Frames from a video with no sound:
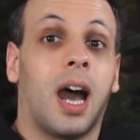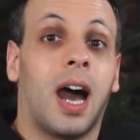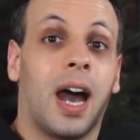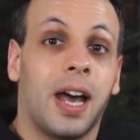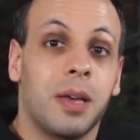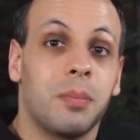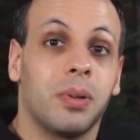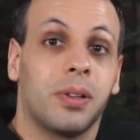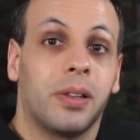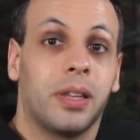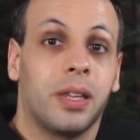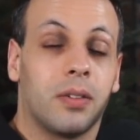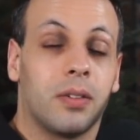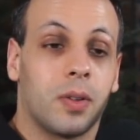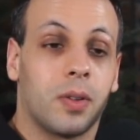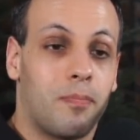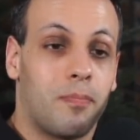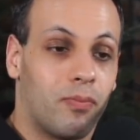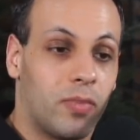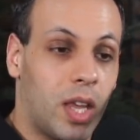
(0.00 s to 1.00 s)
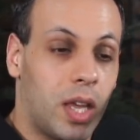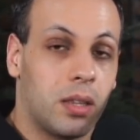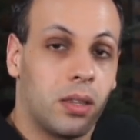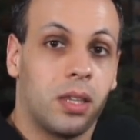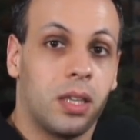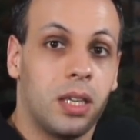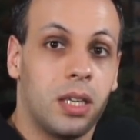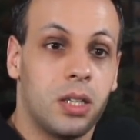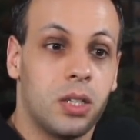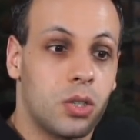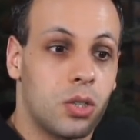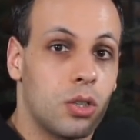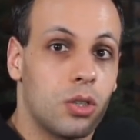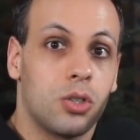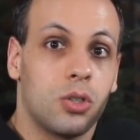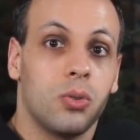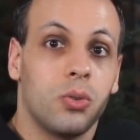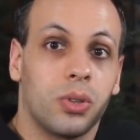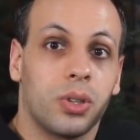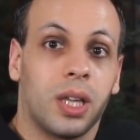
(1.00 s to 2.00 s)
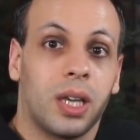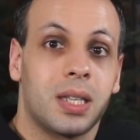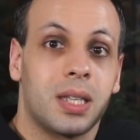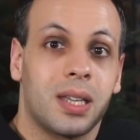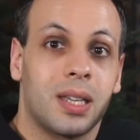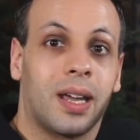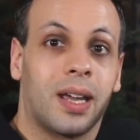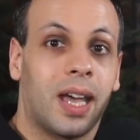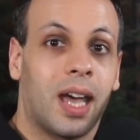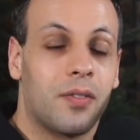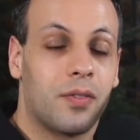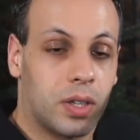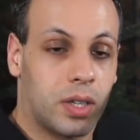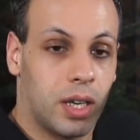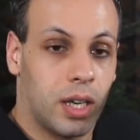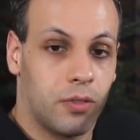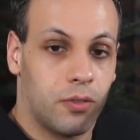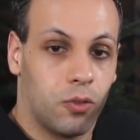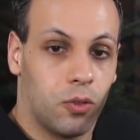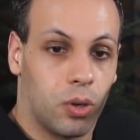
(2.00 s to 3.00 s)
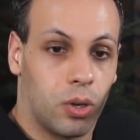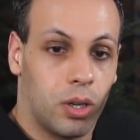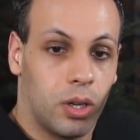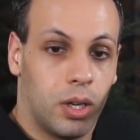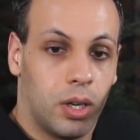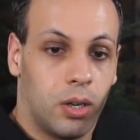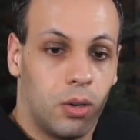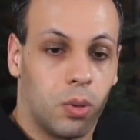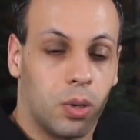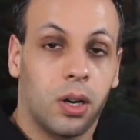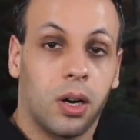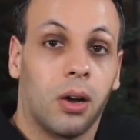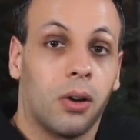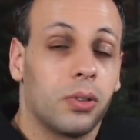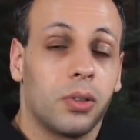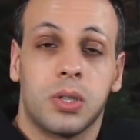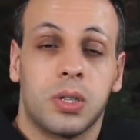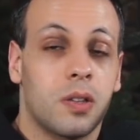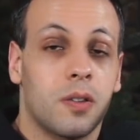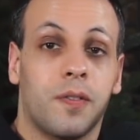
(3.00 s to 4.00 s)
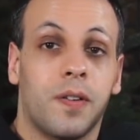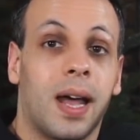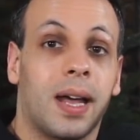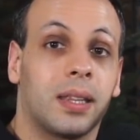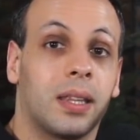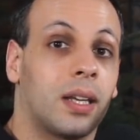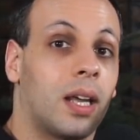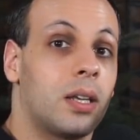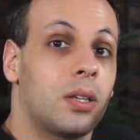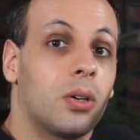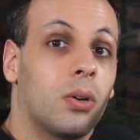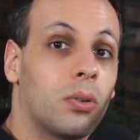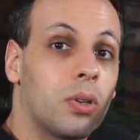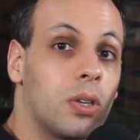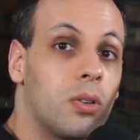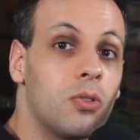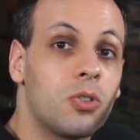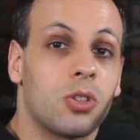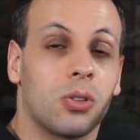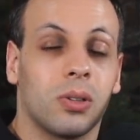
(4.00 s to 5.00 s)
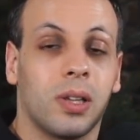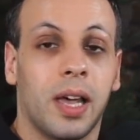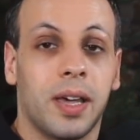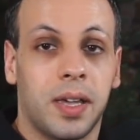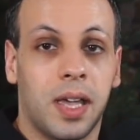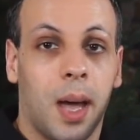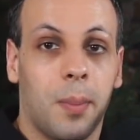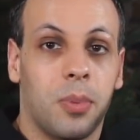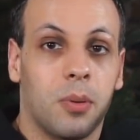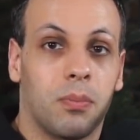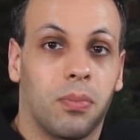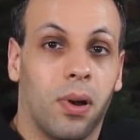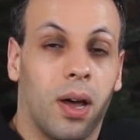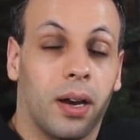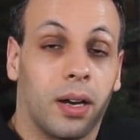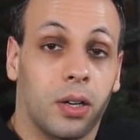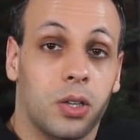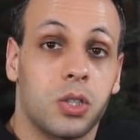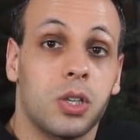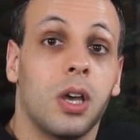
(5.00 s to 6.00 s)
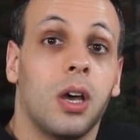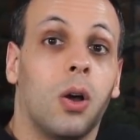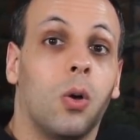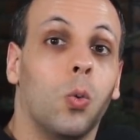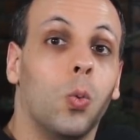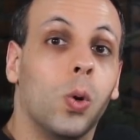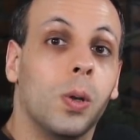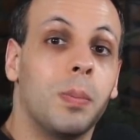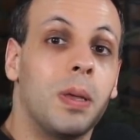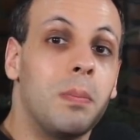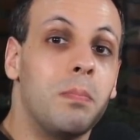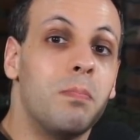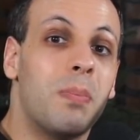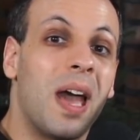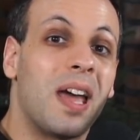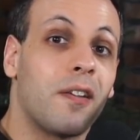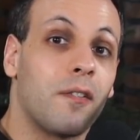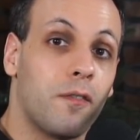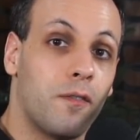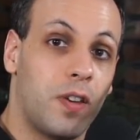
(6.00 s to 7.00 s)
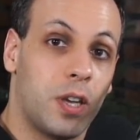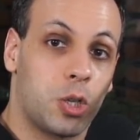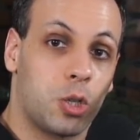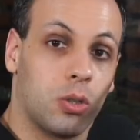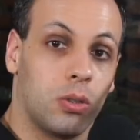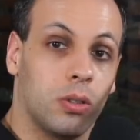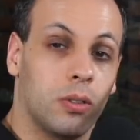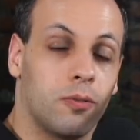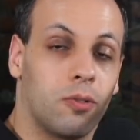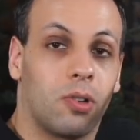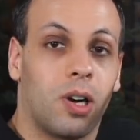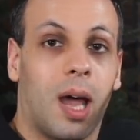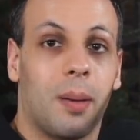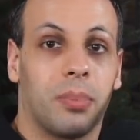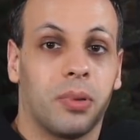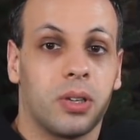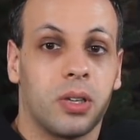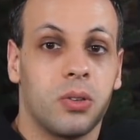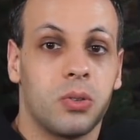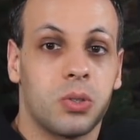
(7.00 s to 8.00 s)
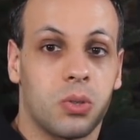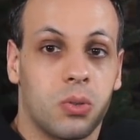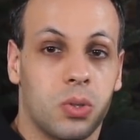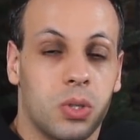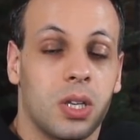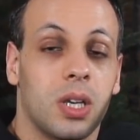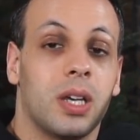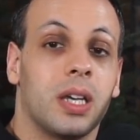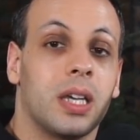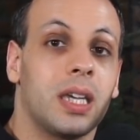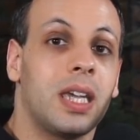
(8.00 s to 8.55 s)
I believe that these two things that I advocate for, regardless of the fact that I don't use or like Apple products, would be beneficial for Apple users.